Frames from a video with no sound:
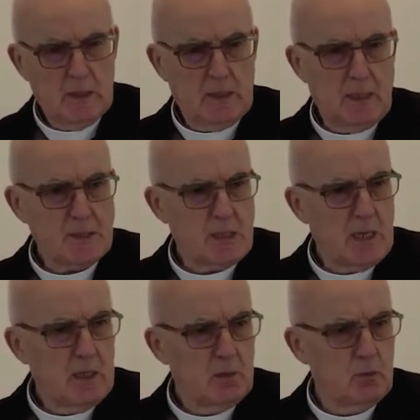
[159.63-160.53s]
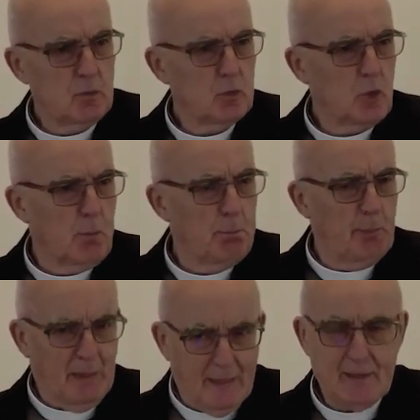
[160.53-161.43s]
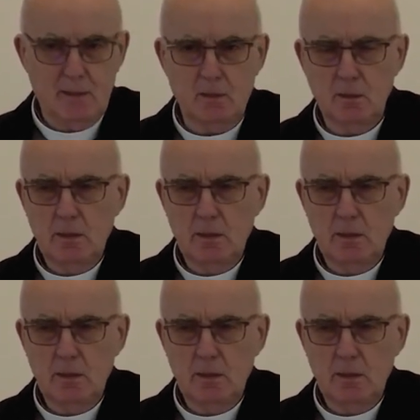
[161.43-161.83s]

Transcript: as I could compile,